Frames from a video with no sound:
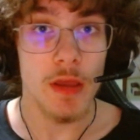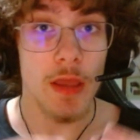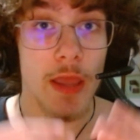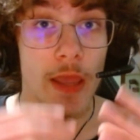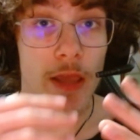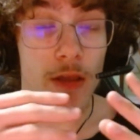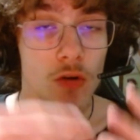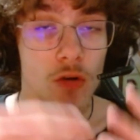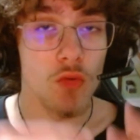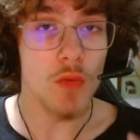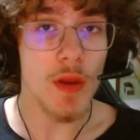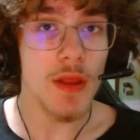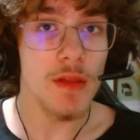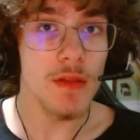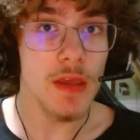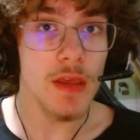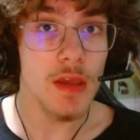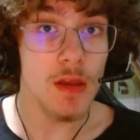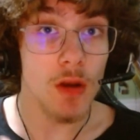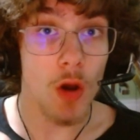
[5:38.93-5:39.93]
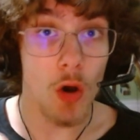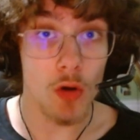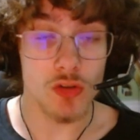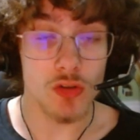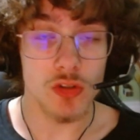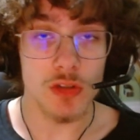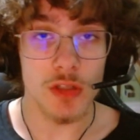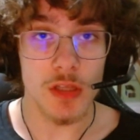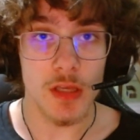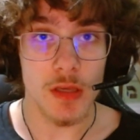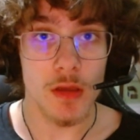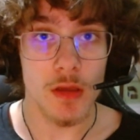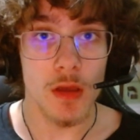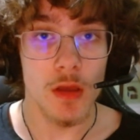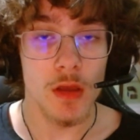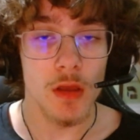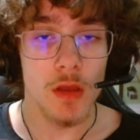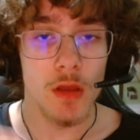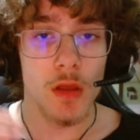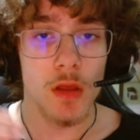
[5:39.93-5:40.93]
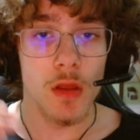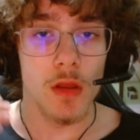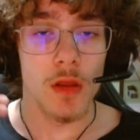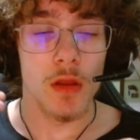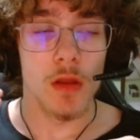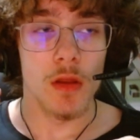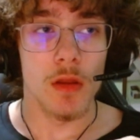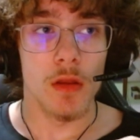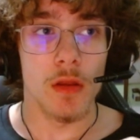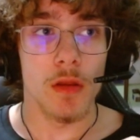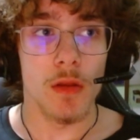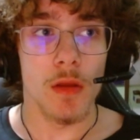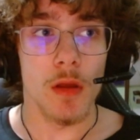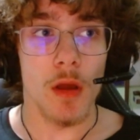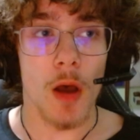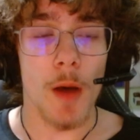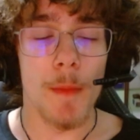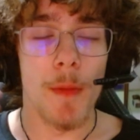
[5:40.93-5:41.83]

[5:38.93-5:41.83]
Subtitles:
In Great League and Ultra League, a